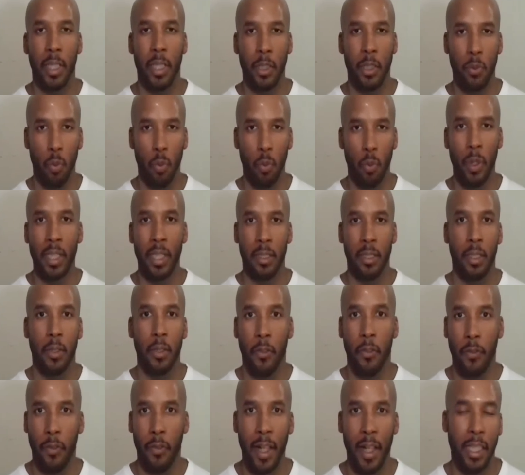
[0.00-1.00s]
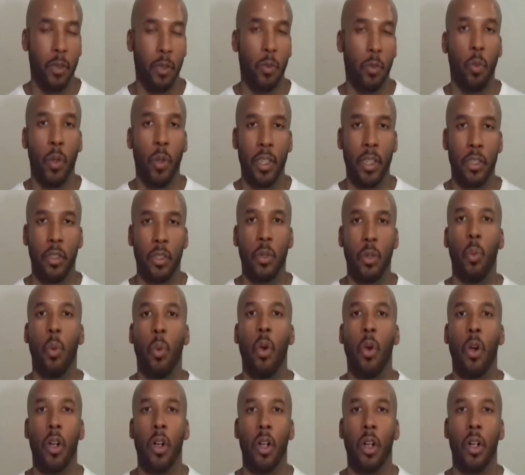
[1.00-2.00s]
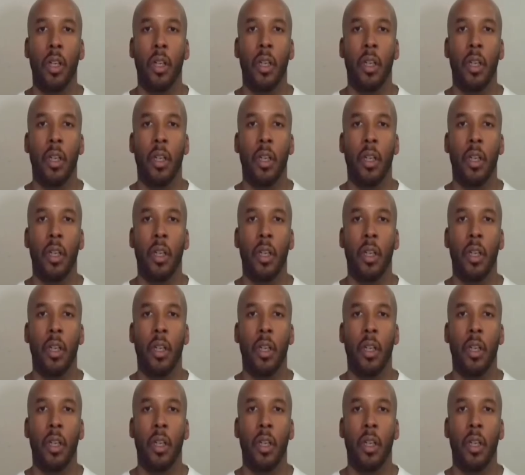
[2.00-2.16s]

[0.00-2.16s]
He wins the fight, he wins the war.